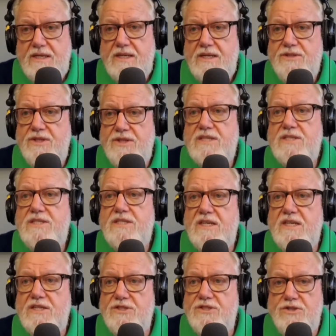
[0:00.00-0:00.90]
This
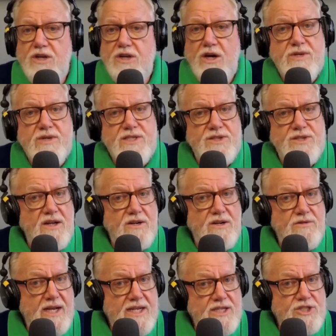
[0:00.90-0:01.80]
is no
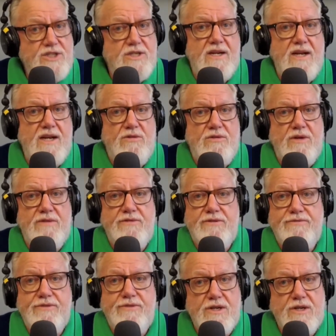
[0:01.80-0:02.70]
exoneration,
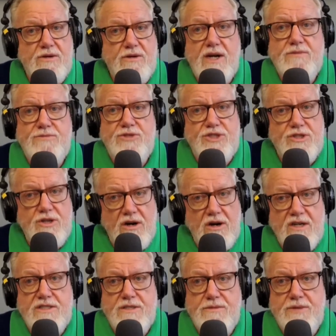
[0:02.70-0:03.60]
however, for the crimes
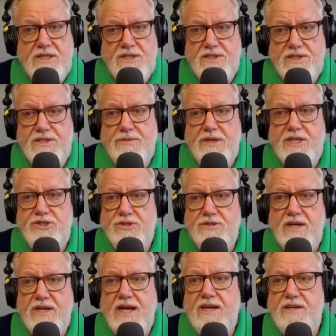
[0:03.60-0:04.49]
charged by the
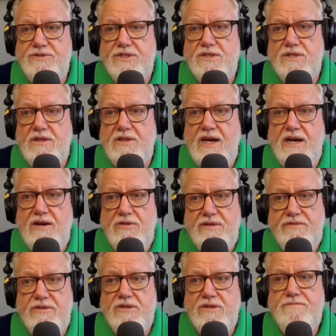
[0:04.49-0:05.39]
special counsel,
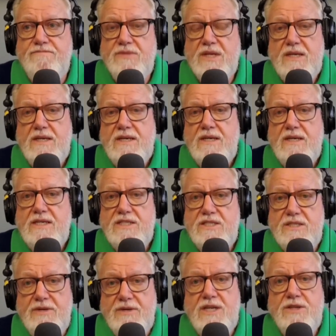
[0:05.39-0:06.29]
however.
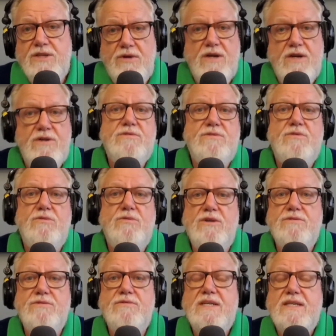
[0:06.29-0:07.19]
Smith wrote,
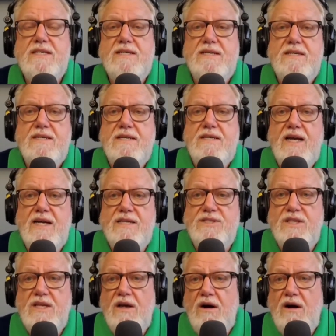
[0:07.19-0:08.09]
quote,
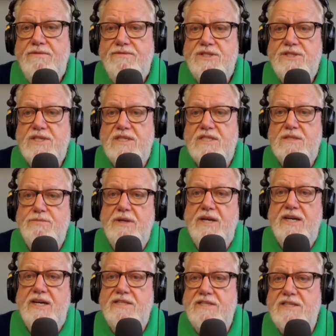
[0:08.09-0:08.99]
"As the office
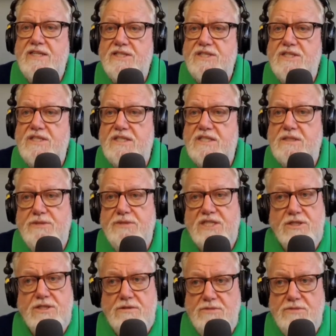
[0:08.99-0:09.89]
explained in its
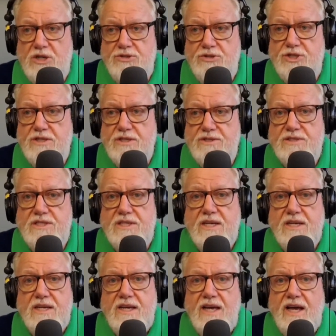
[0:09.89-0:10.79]
dismissal motions
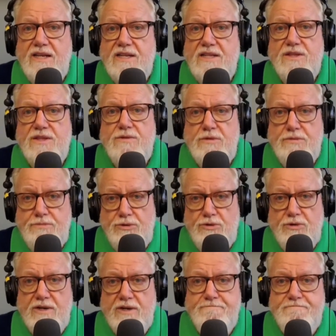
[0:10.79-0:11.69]
and in the
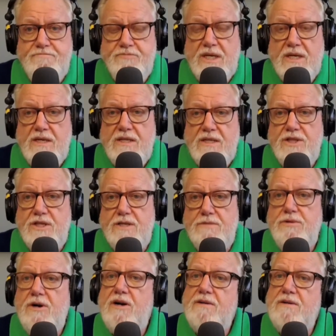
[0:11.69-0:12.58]
report, the
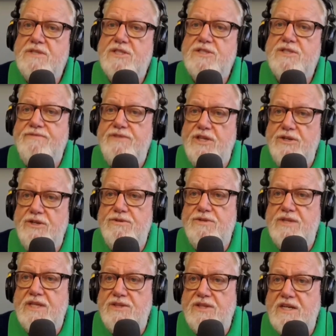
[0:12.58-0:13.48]
department's view
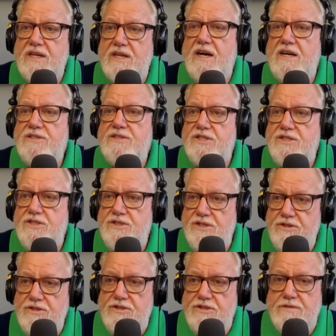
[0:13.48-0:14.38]
that the
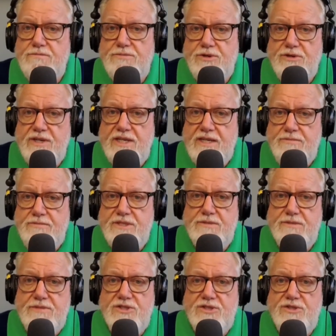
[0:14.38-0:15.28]
Constitution
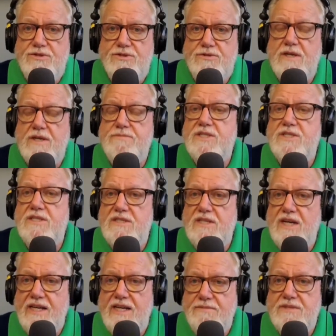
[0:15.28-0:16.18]
prohibits Mr. Trump's
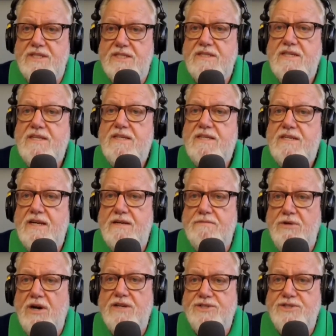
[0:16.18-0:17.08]
indictment and
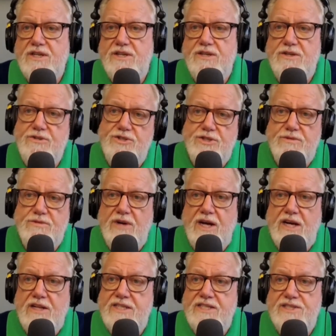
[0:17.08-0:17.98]
prosecution
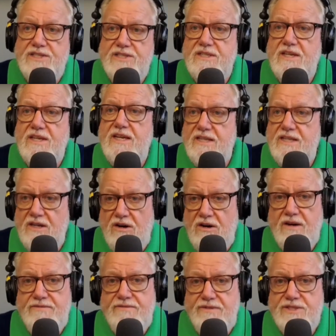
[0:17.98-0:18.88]
while he's in
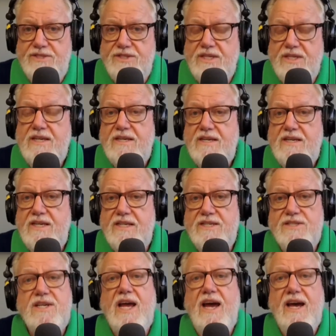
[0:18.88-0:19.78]
office
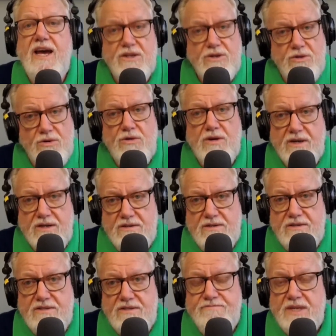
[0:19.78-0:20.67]
is
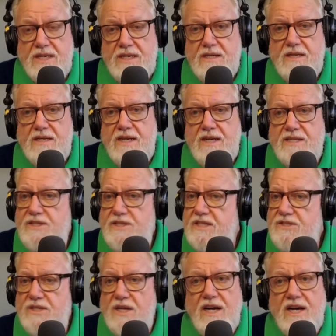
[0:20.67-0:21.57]
categorical and
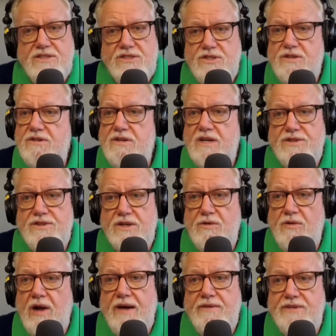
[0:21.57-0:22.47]
does not turn on the
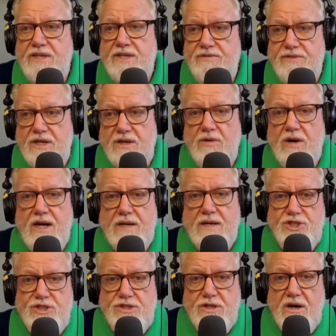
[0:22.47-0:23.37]
gravity of the
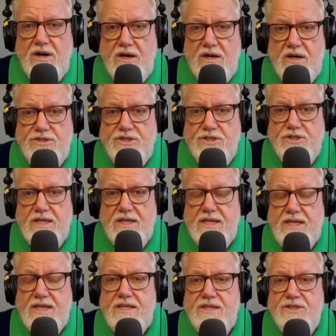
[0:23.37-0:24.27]
crimes charged,
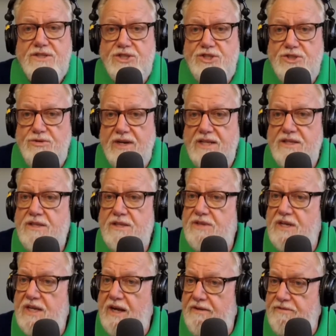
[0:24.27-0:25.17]
the strength of
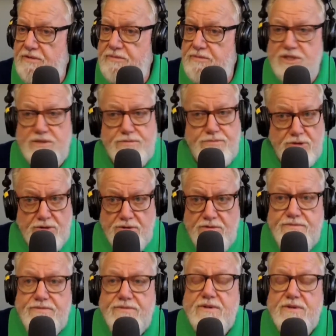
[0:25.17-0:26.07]
the government's
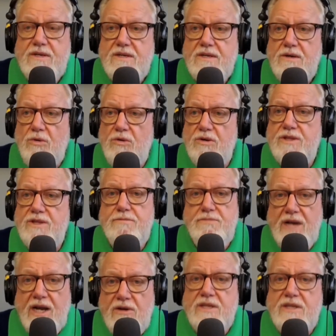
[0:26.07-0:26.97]
proof, or the
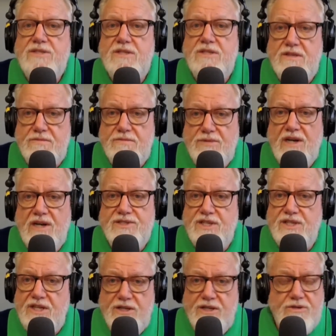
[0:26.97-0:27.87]
merits of the
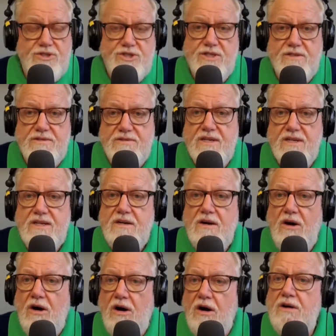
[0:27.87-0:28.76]
prosecution,
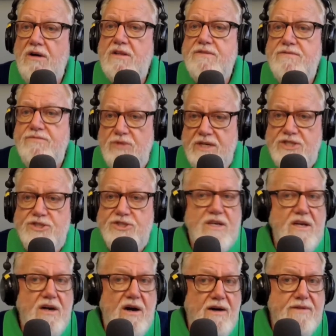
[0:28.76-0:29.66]
all of which
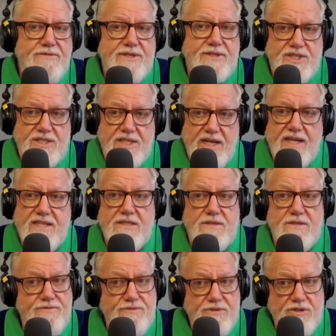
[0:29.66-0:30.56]
the office stands
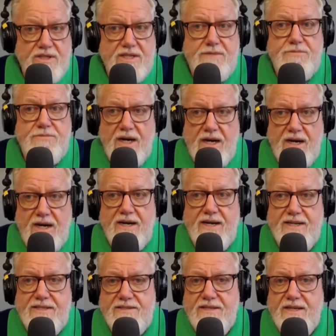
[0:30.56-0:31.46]
fully
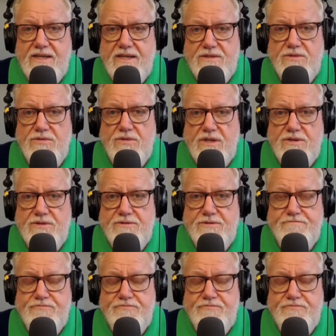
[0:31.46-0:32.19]
behind," unquote.